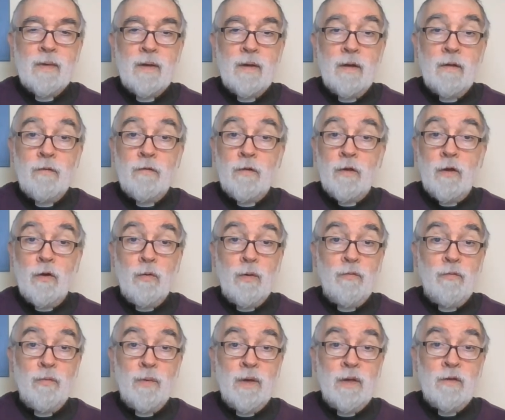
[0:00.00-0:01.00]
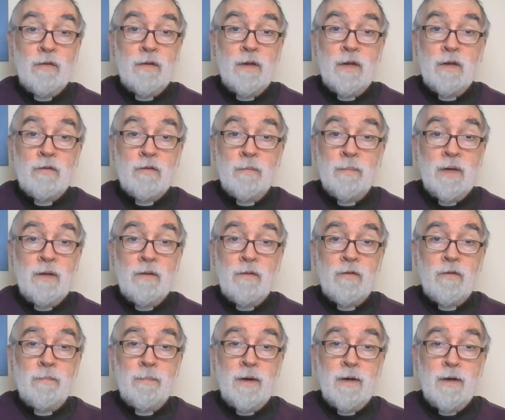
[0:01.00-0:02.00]
And so if we seek to be
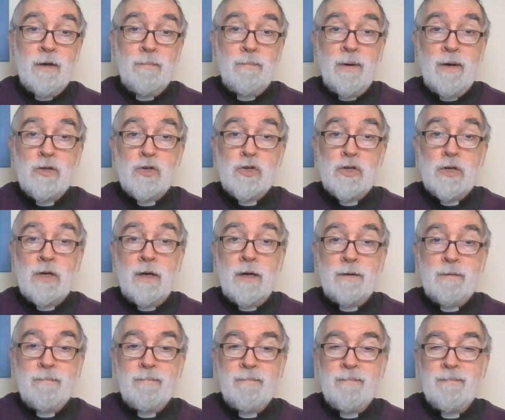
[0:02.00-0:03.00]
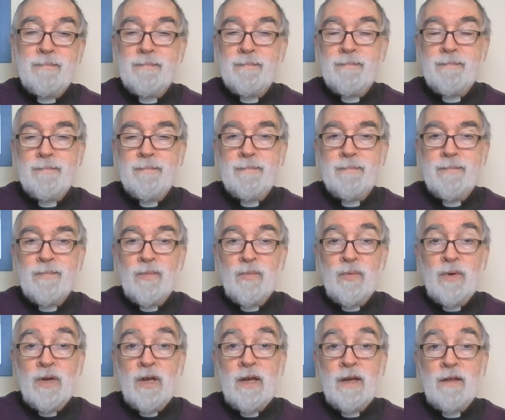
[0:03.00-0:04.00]
inspired by Chad,
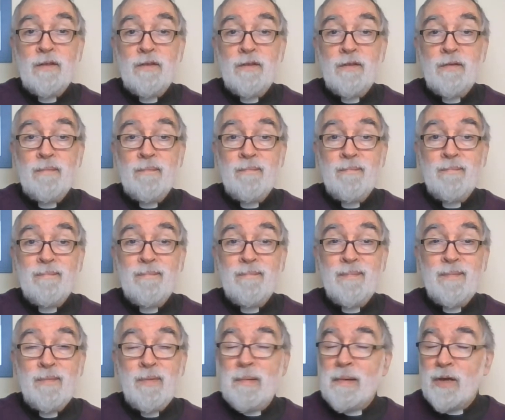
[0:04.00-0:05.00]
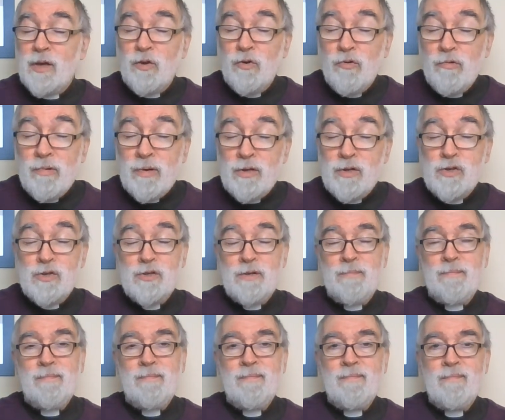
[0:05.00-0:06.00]
we're encouraged,
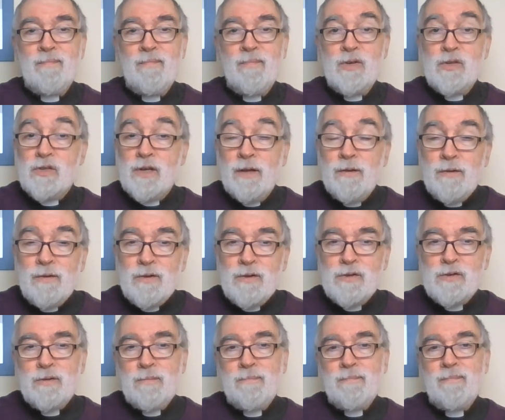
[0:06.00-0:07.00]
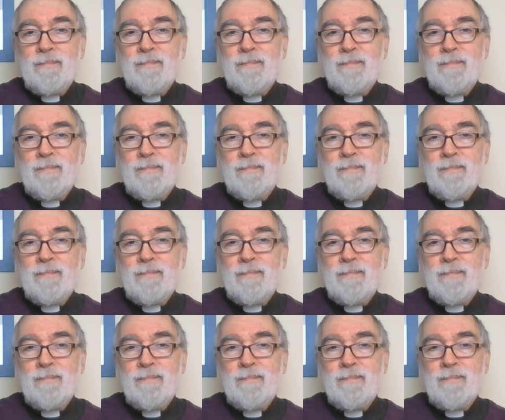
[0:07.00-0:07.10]
we're challenged,